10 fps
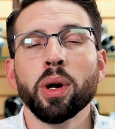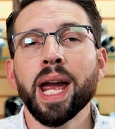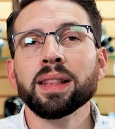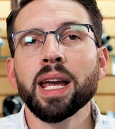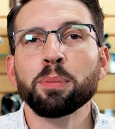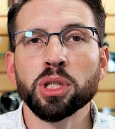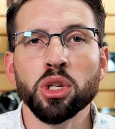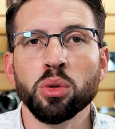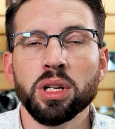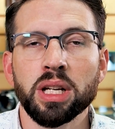I had the
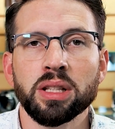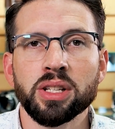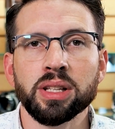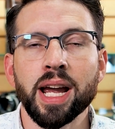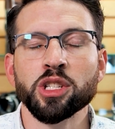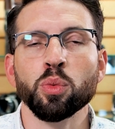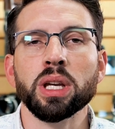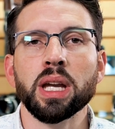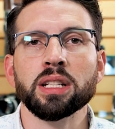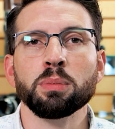opportunity this last
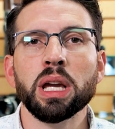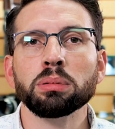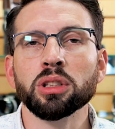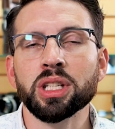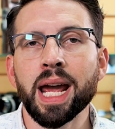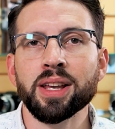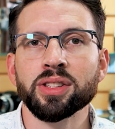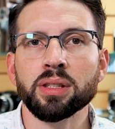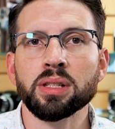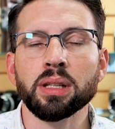weekend to be able to
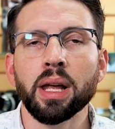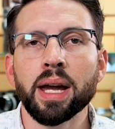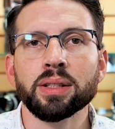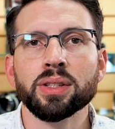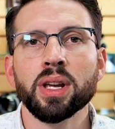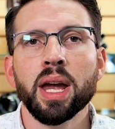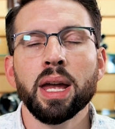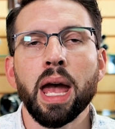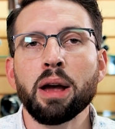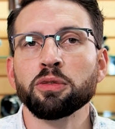test this lens
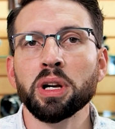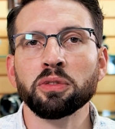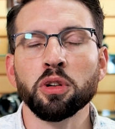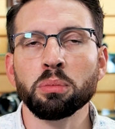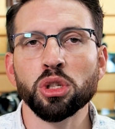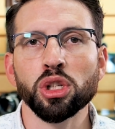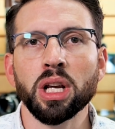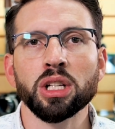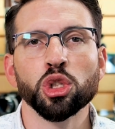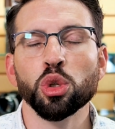at Frankfort,
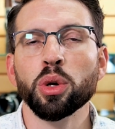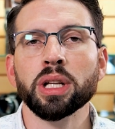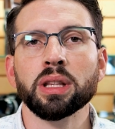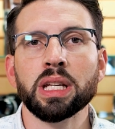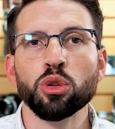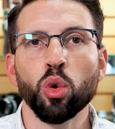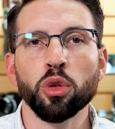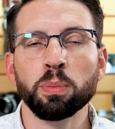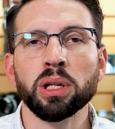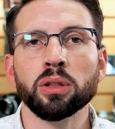Michigan, shooting the
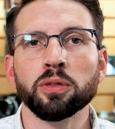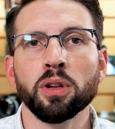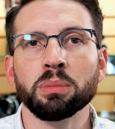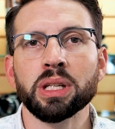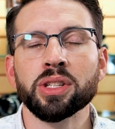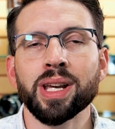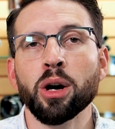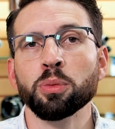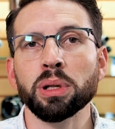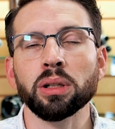North Pier from the
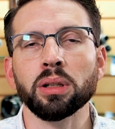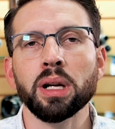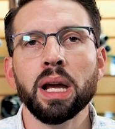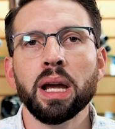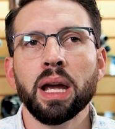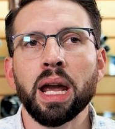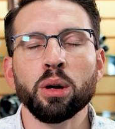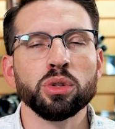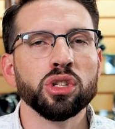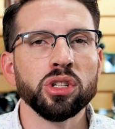South Pier. And
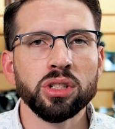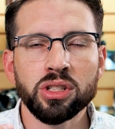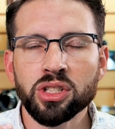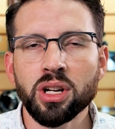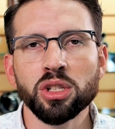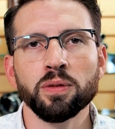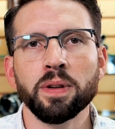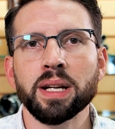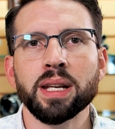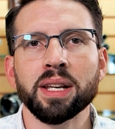it was just such a
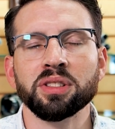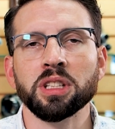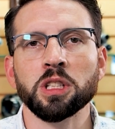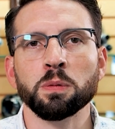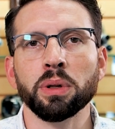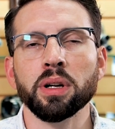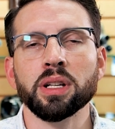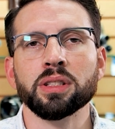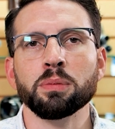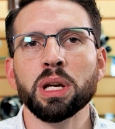fantastic
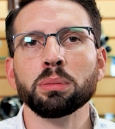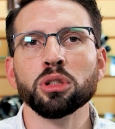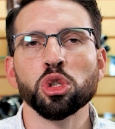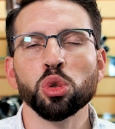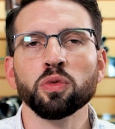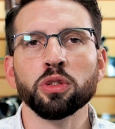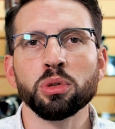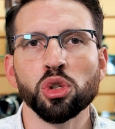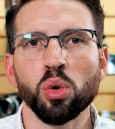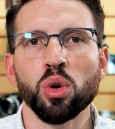experience to be able to shoot from
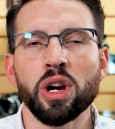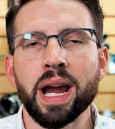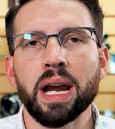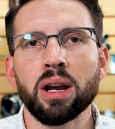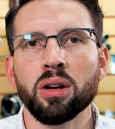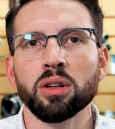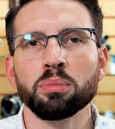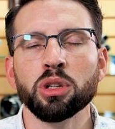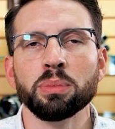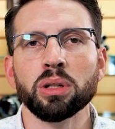shore at
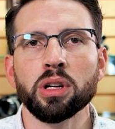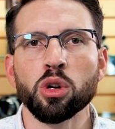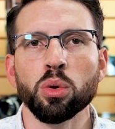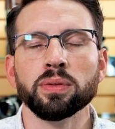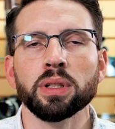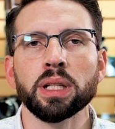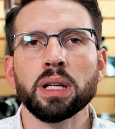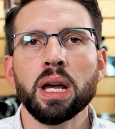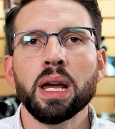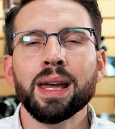800 millimeter
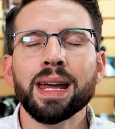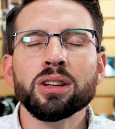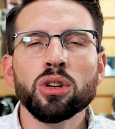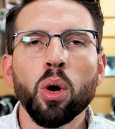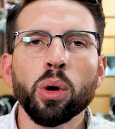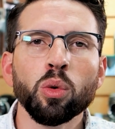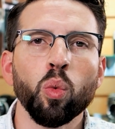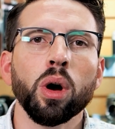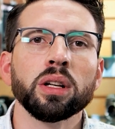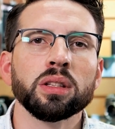equivalent, and knowing
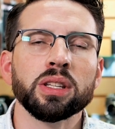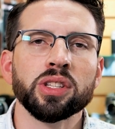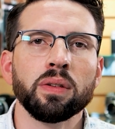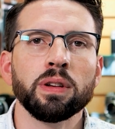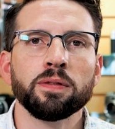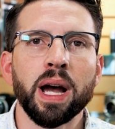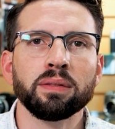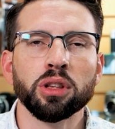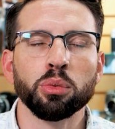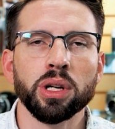what the
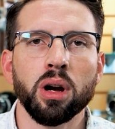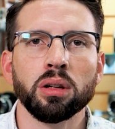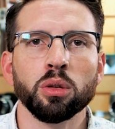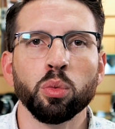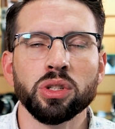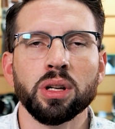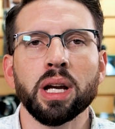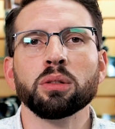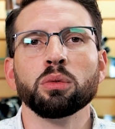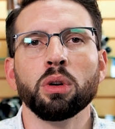75-300 was
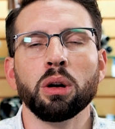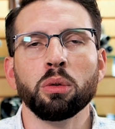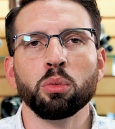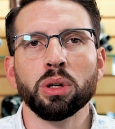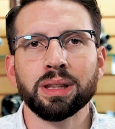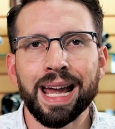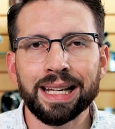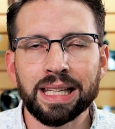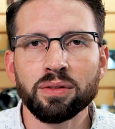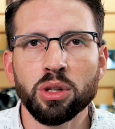like, what
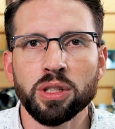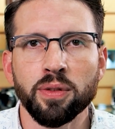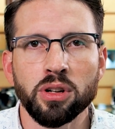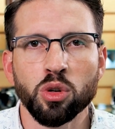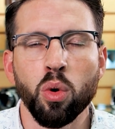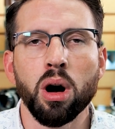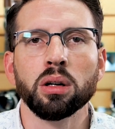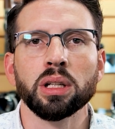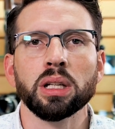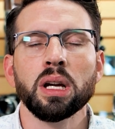that gives you as far as
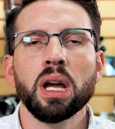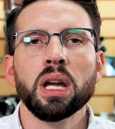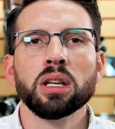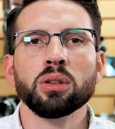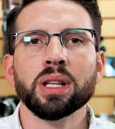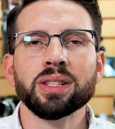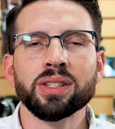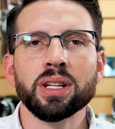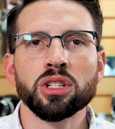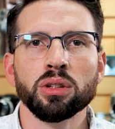quality. That's
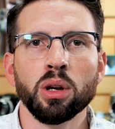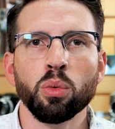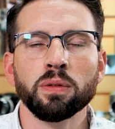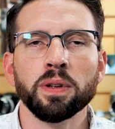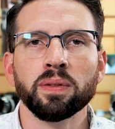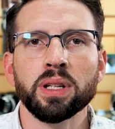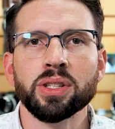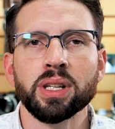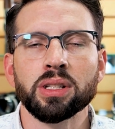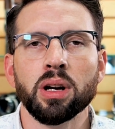essentially a
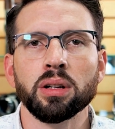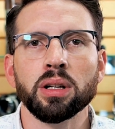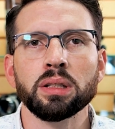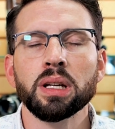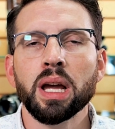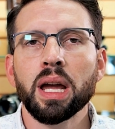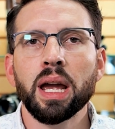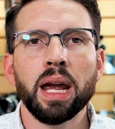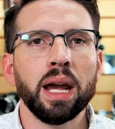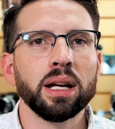150-600,
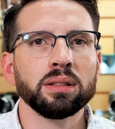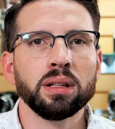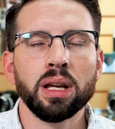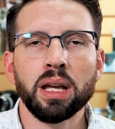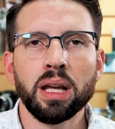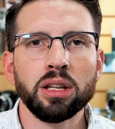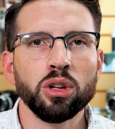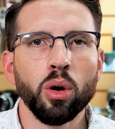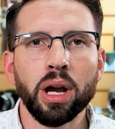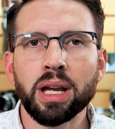and
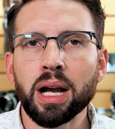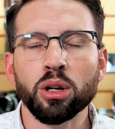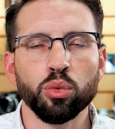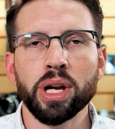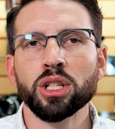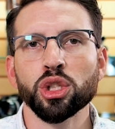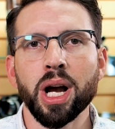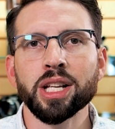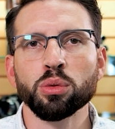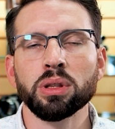I got great
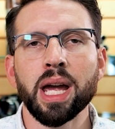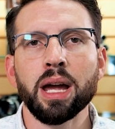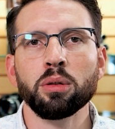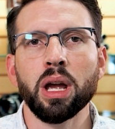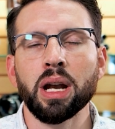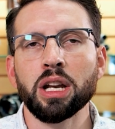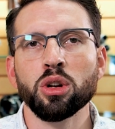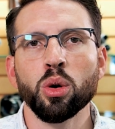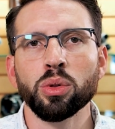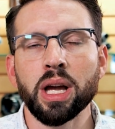shots with that, and I
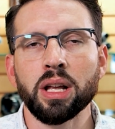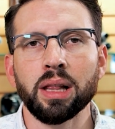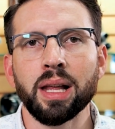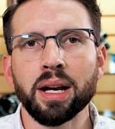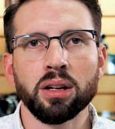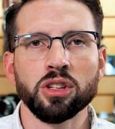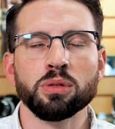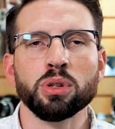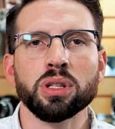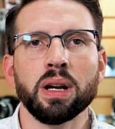know that a lot of
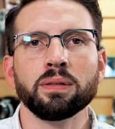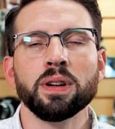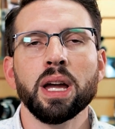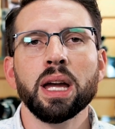customers have